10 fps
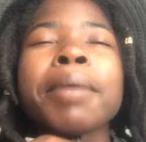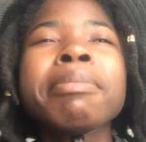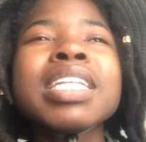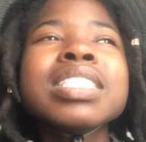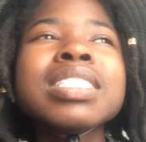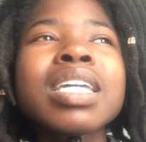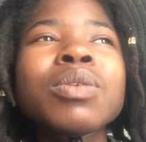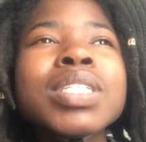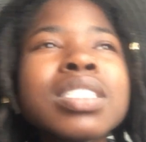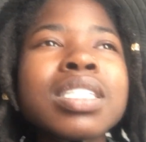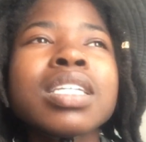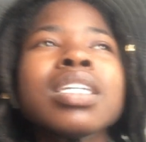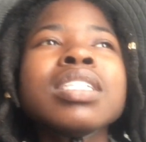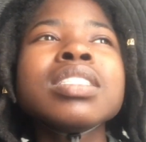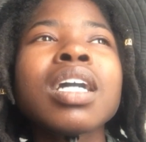But it's like once
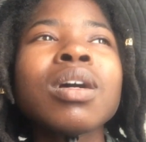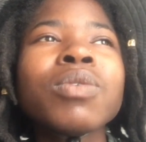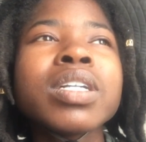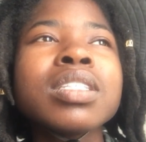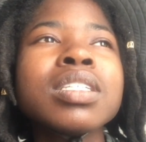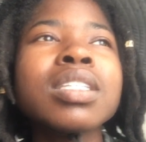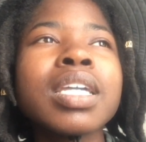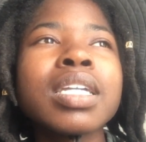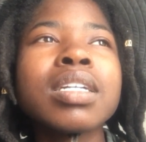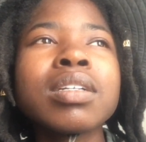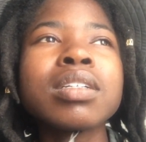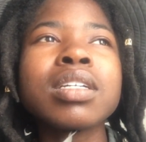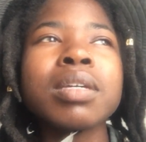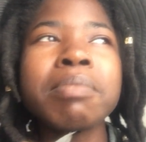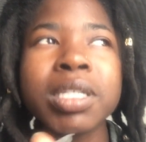again, it's all worth it. Like
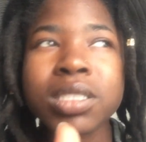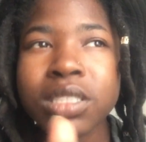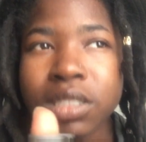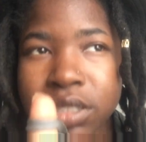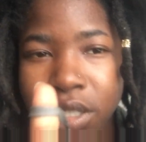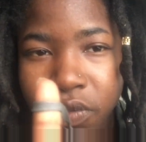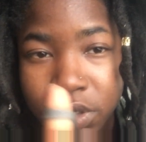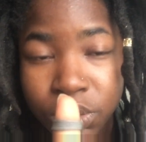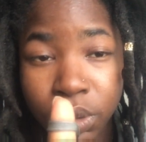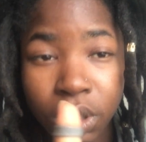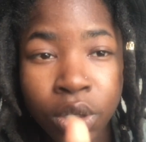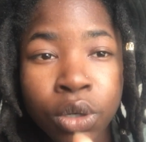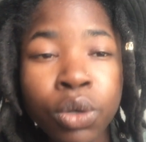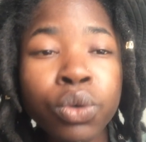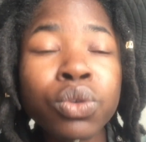immersing yourself into a
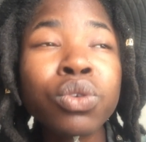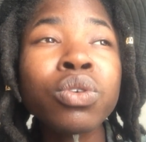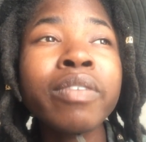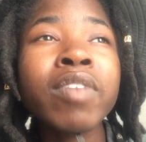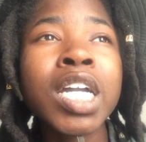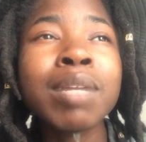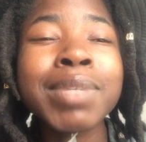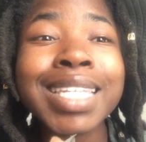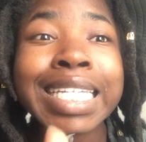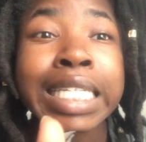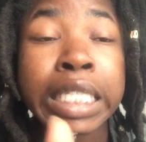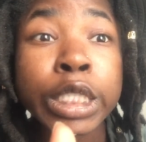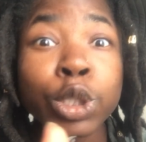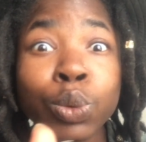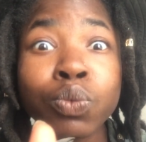whole new environment, like
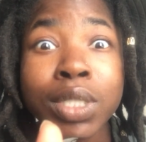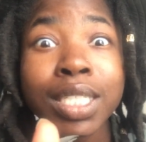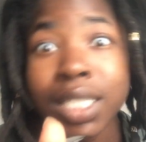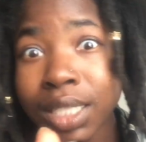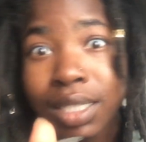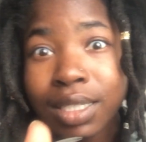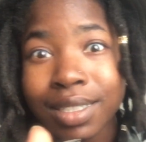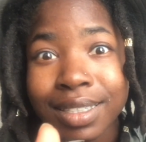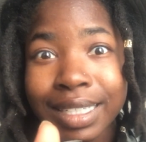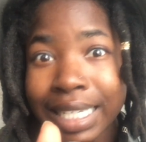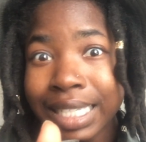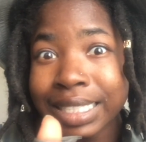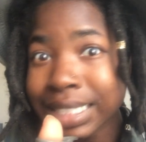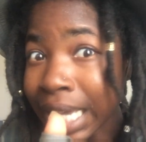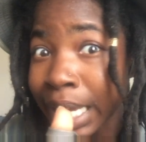literally an
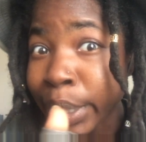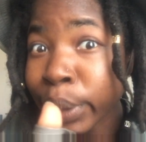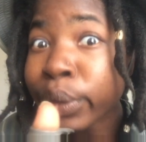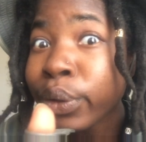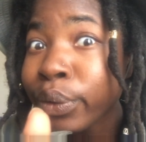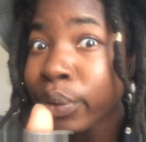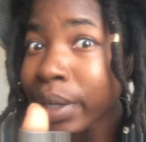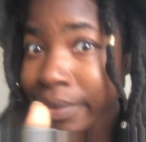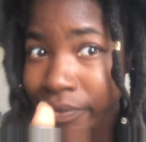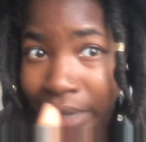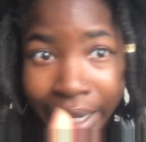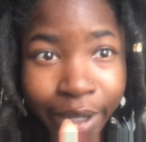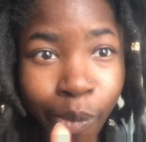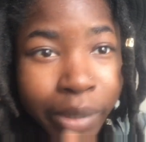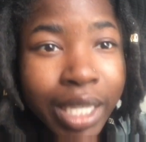entire new
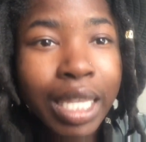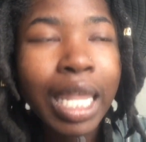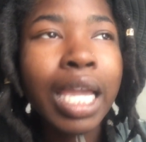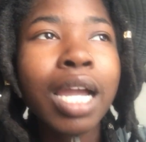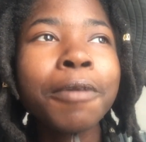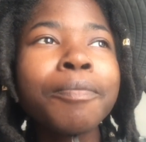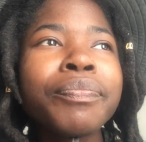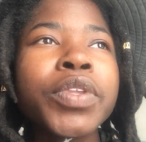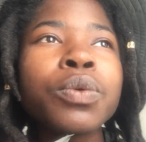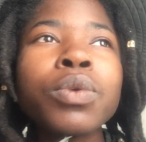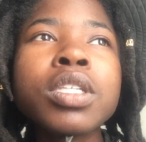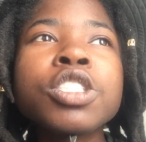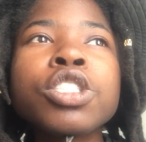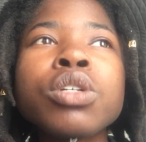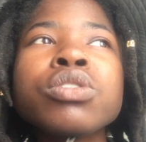environment like really
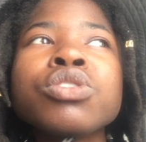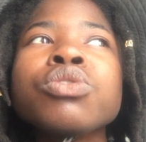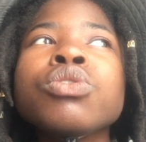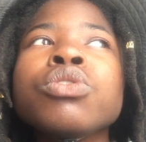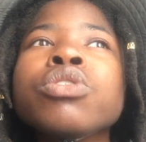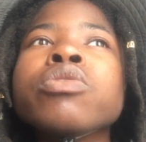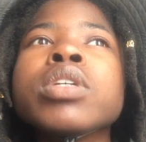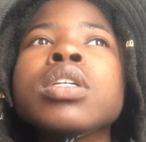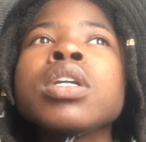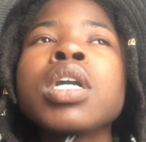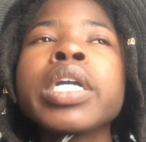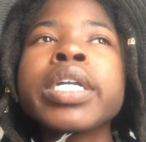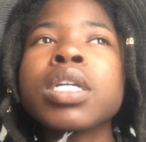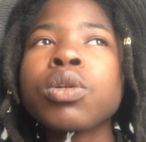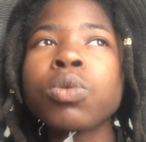shows you who you really
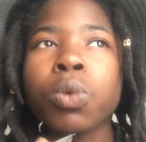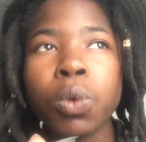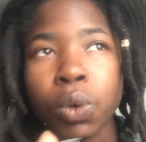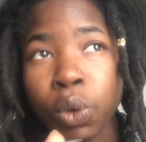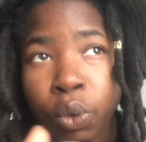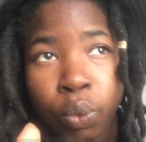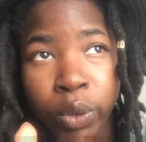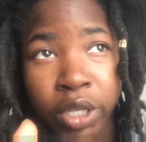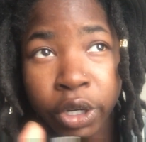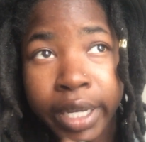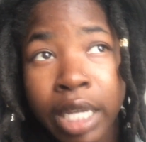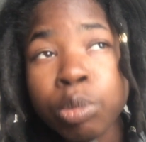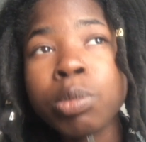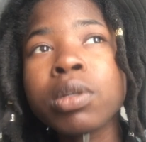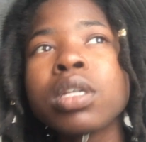are who what you're
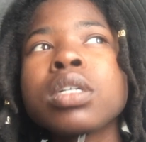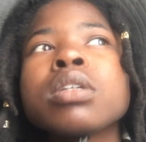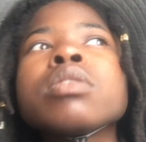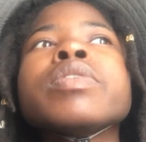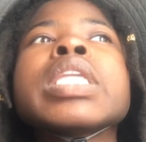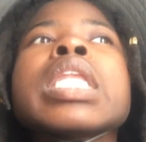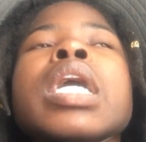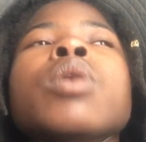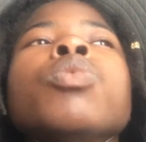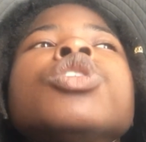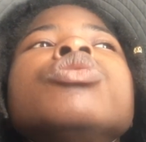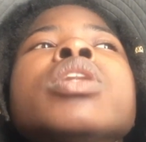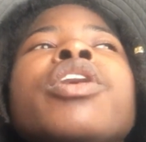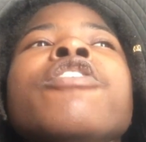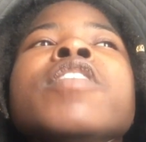capable of and like what you
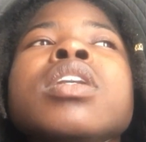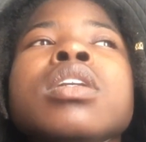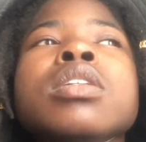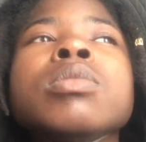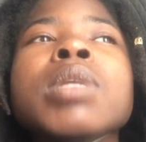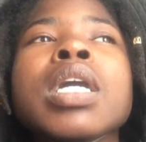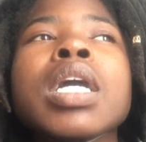can overcome